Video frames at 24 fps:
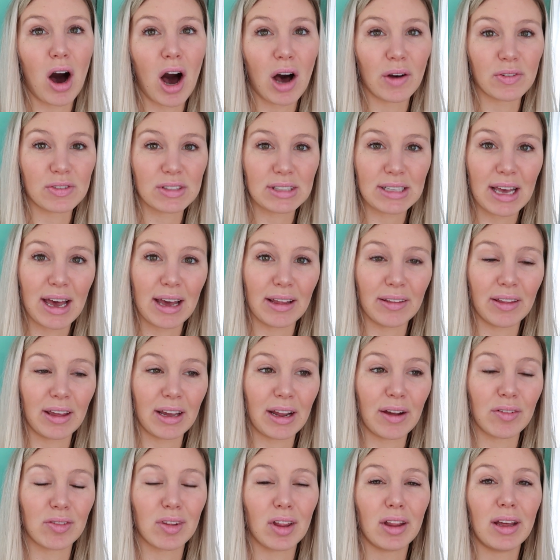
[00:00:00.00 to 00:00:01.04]
offset,
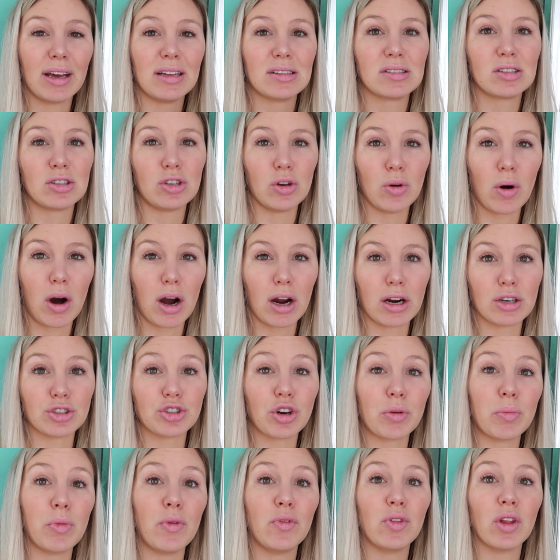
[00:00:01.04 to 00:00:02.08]
like if the light's too harsh,
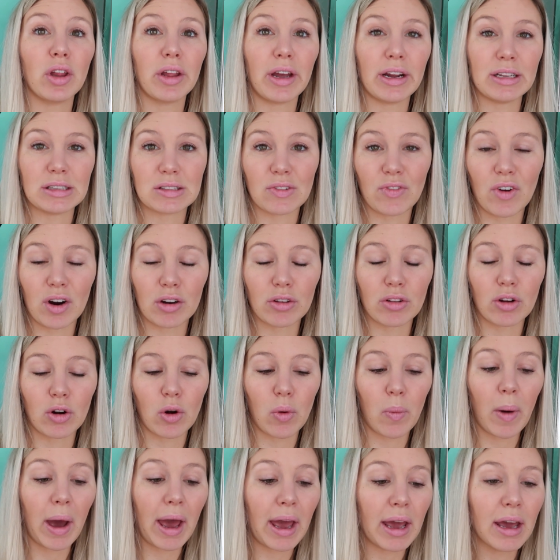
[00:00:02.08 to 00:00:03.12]
or move the lights farther
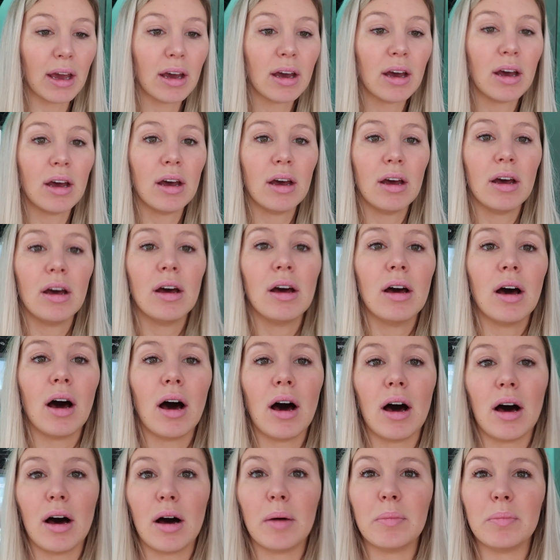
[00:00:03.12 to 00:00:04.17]
away,
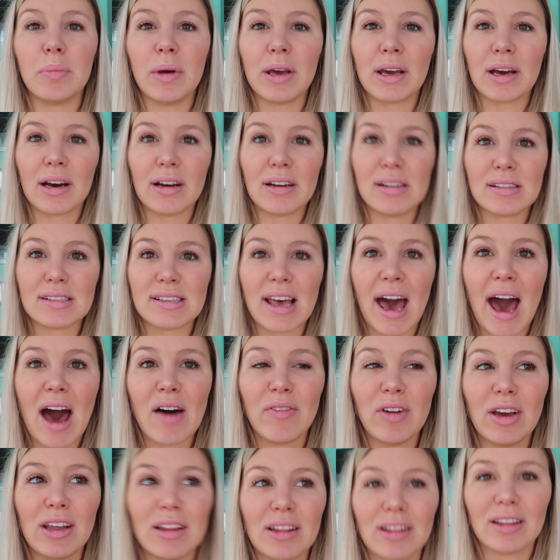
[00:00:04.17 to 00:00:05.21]
because
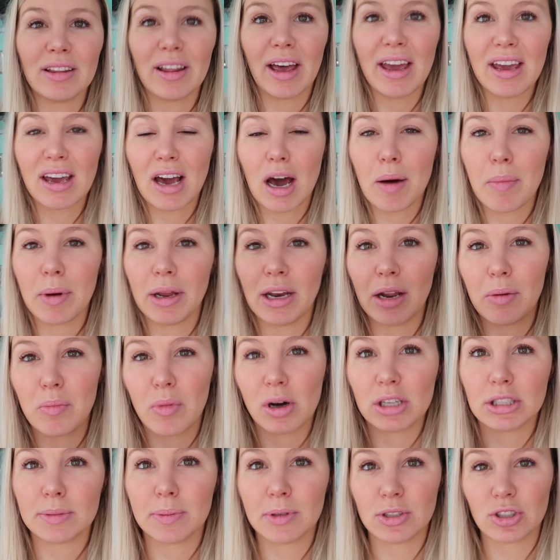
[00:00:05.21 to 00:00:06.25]
having light come in
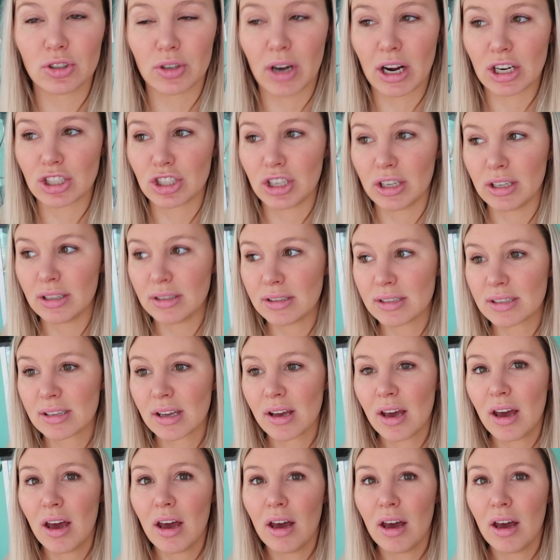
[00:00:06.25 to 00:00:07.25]
multiple directions